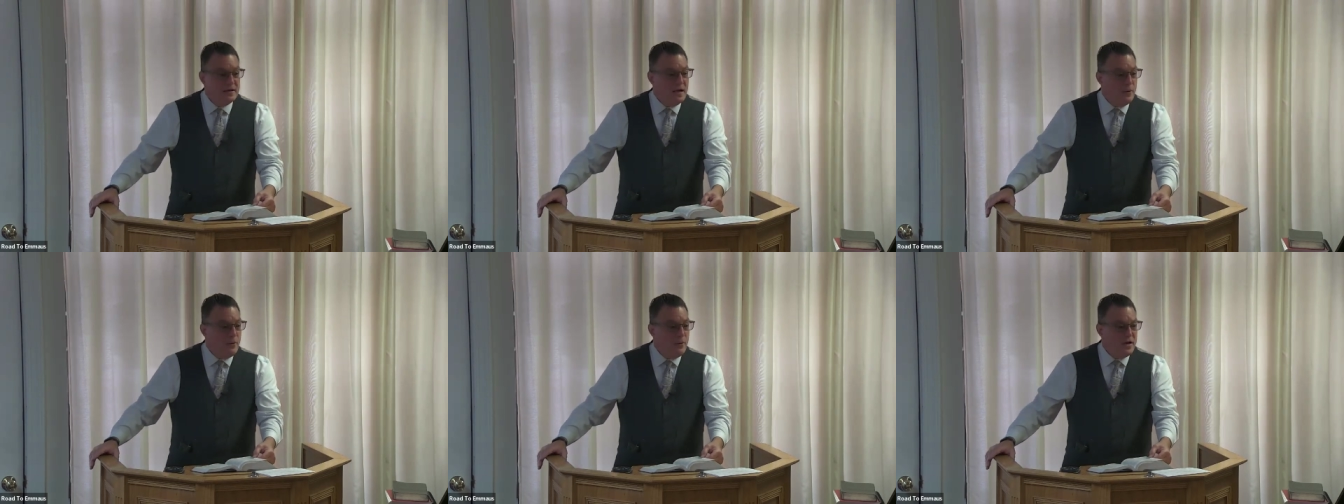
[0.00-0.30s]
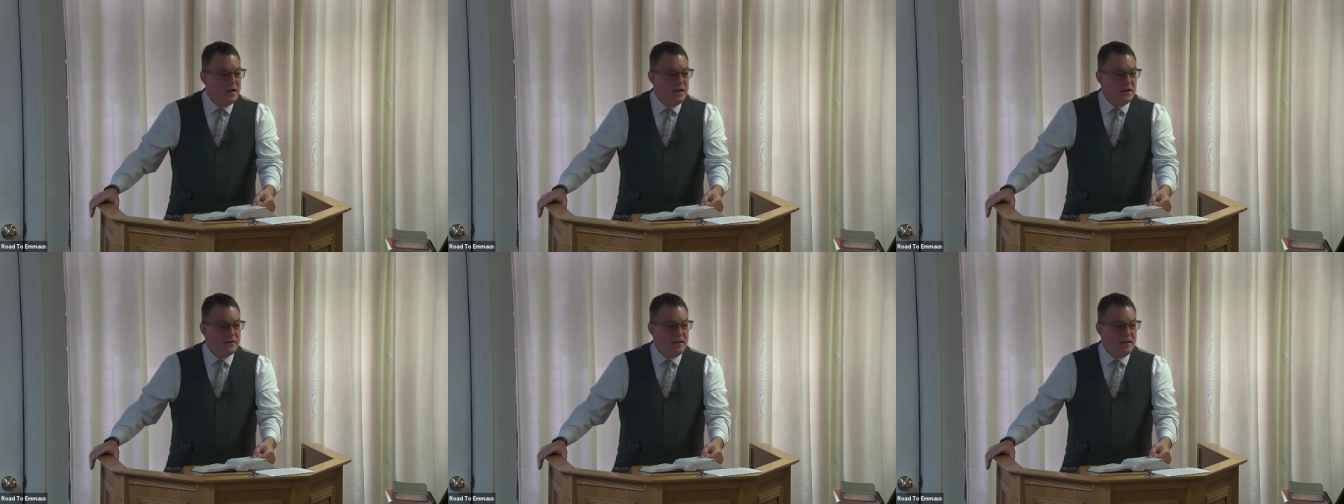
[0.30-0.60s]
Now,
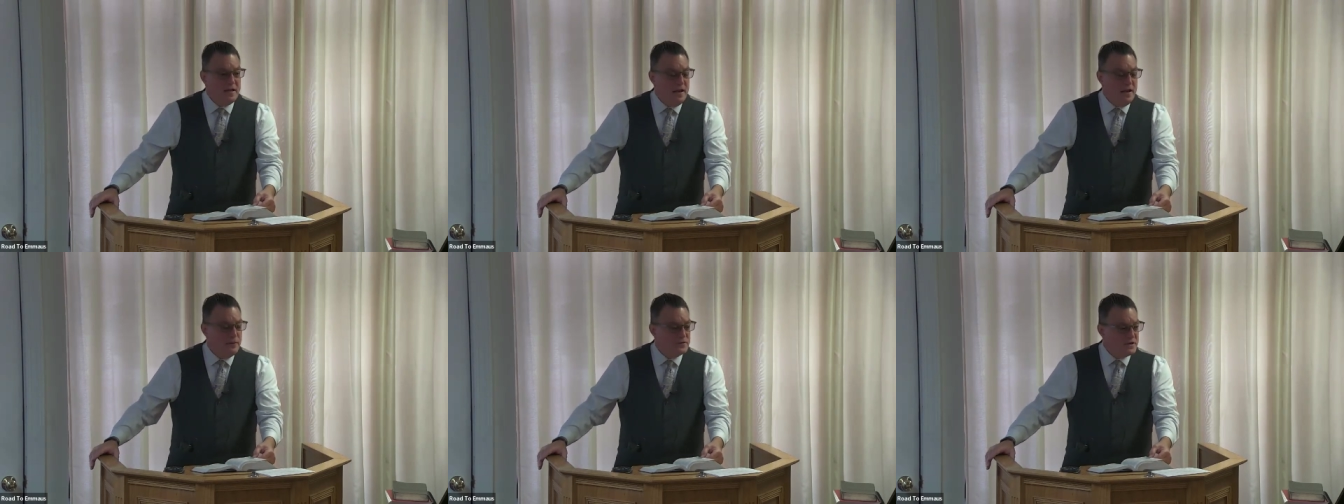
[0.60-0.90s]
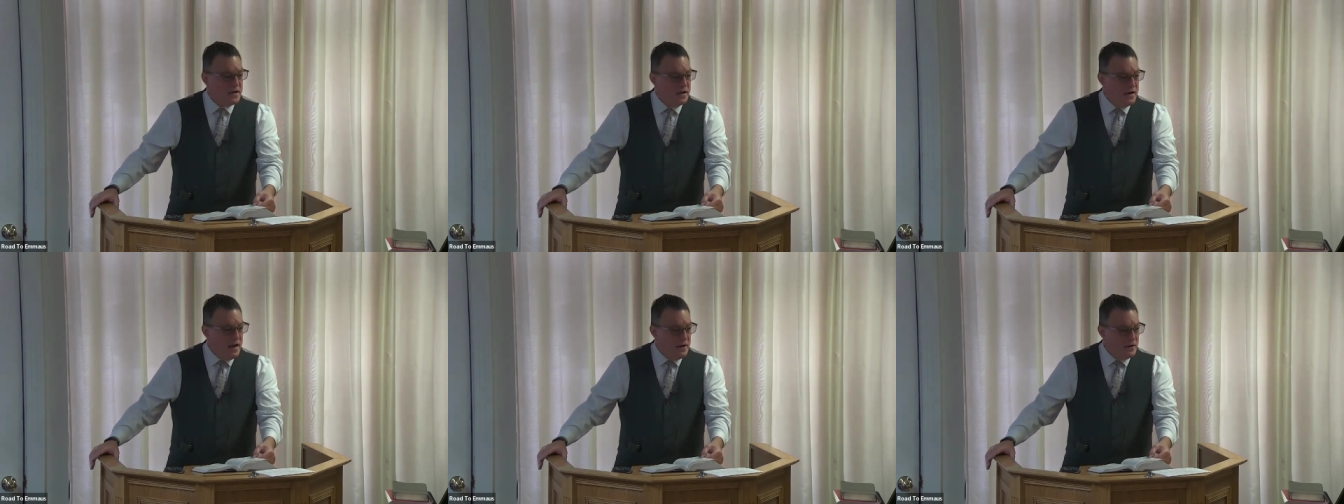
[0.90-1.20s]
what do you think he
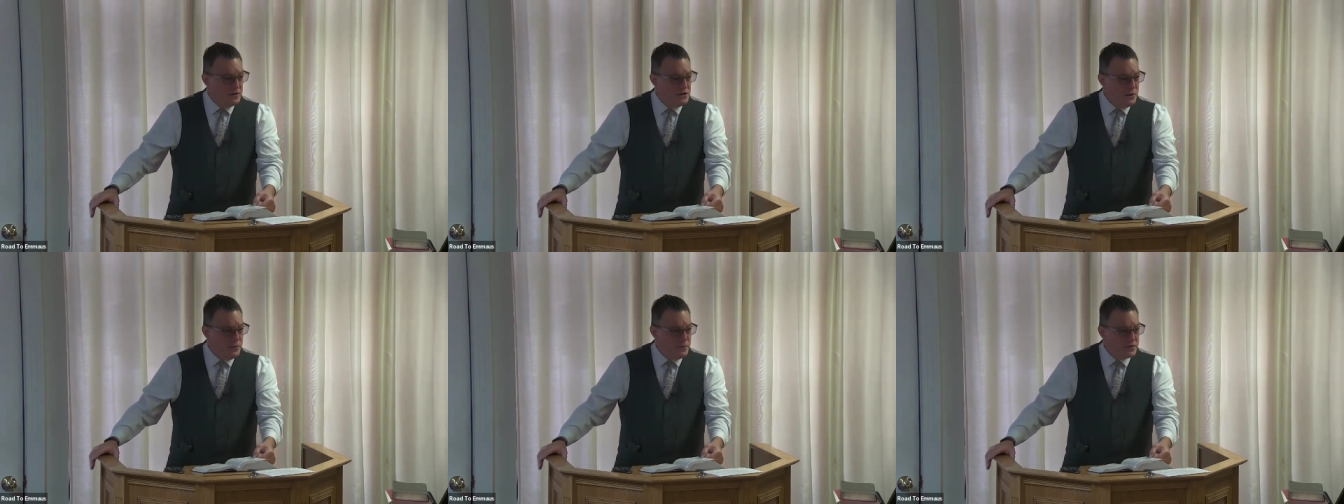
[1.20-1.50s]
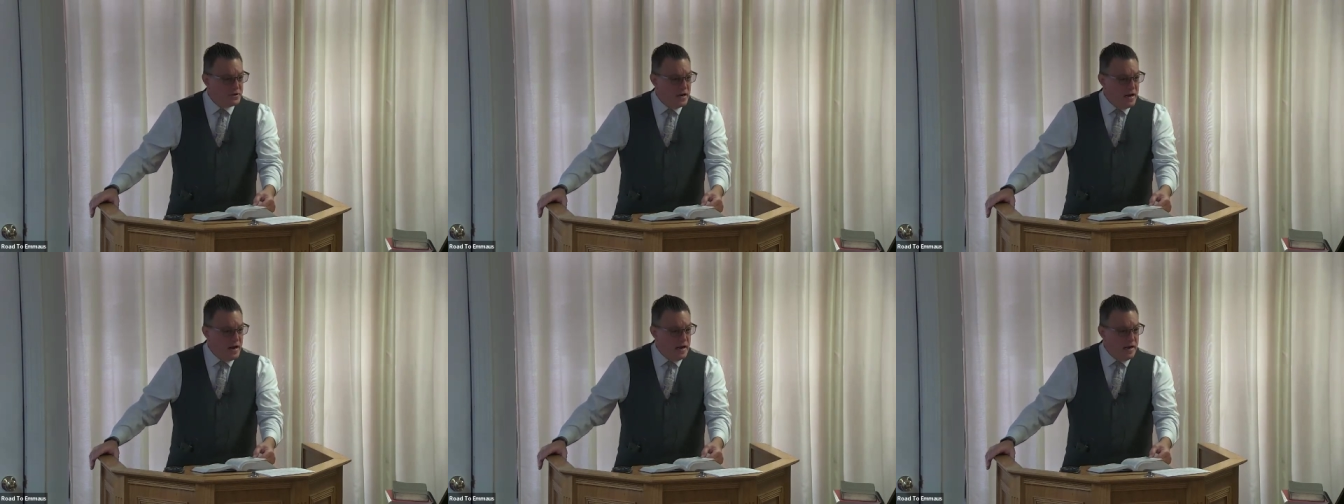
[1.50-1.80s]
was going to, or she
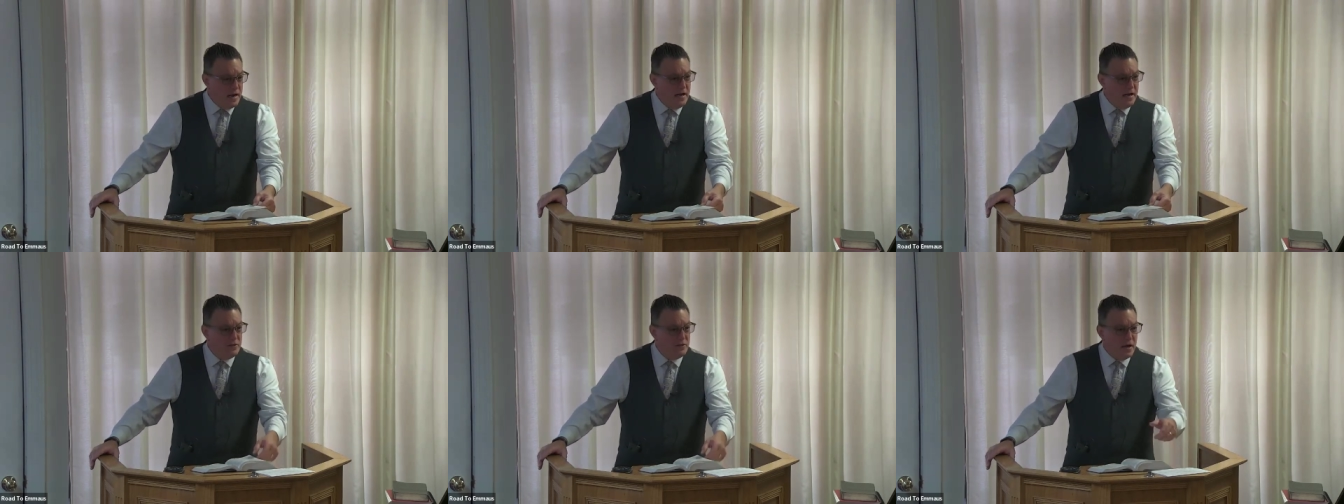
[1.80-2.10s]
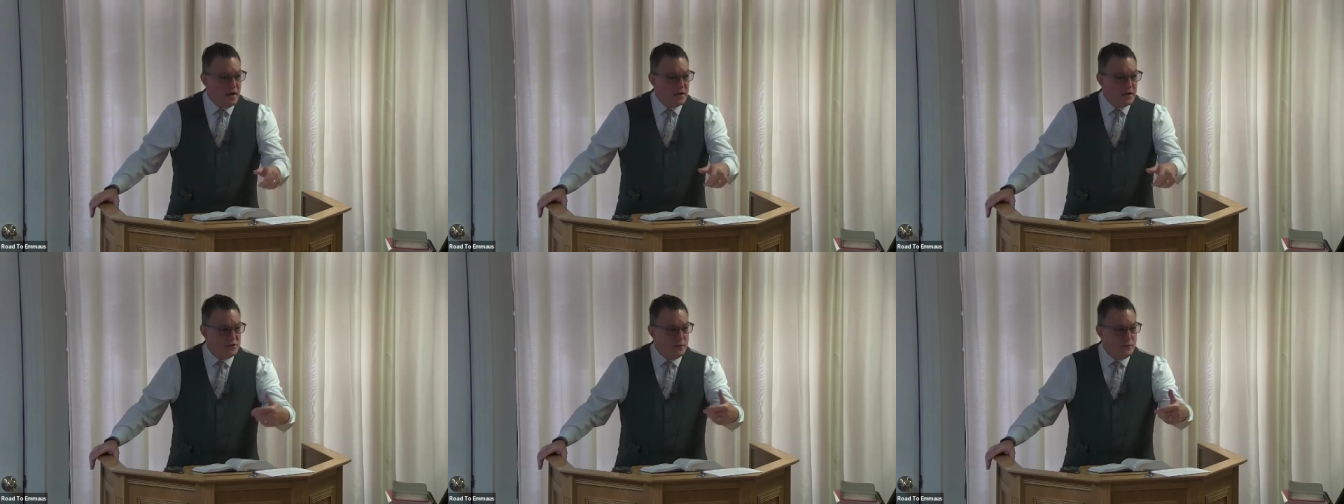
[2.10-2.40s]
was going to, he
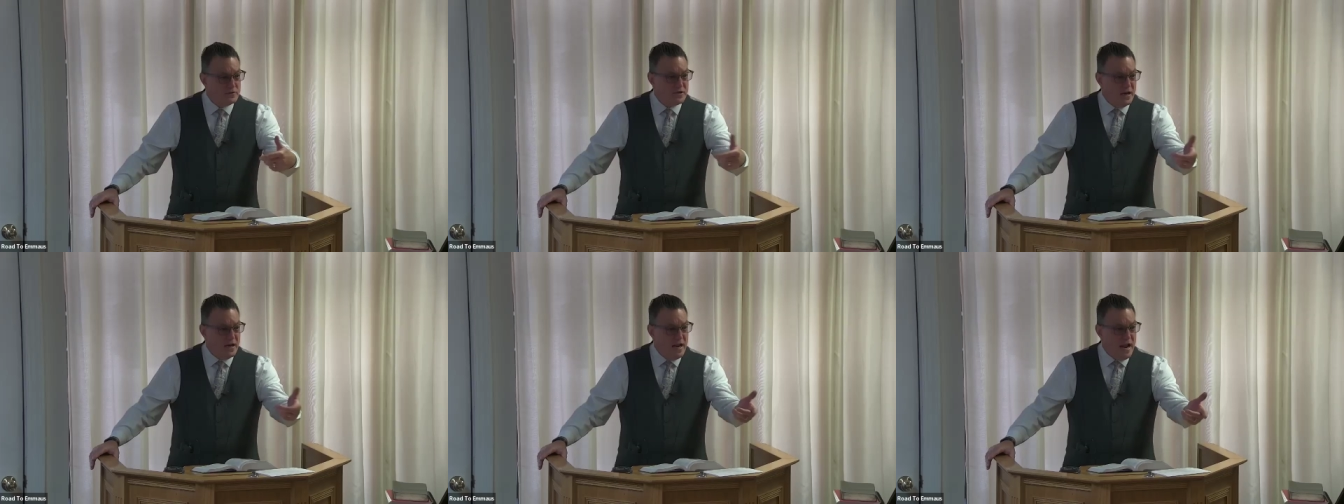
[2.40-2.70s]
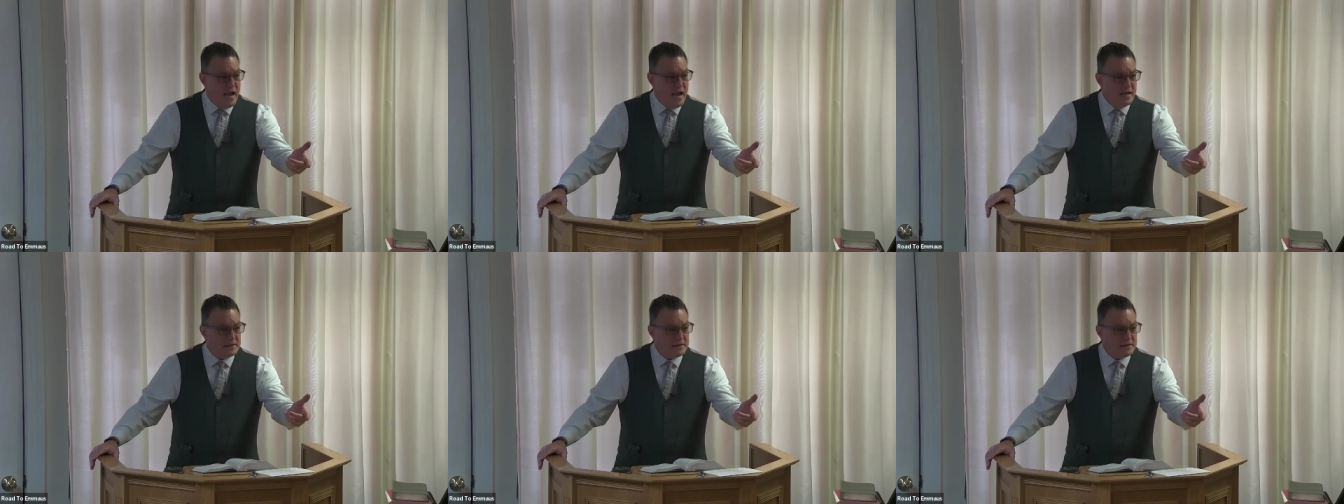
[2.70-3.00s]
thought she was going
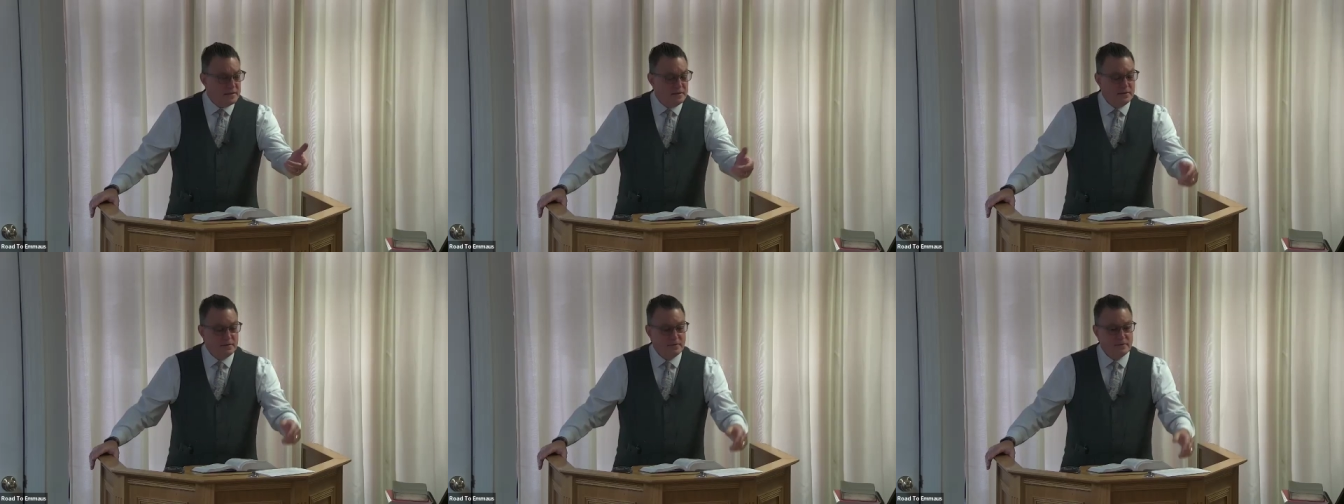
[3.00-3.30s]
to ask?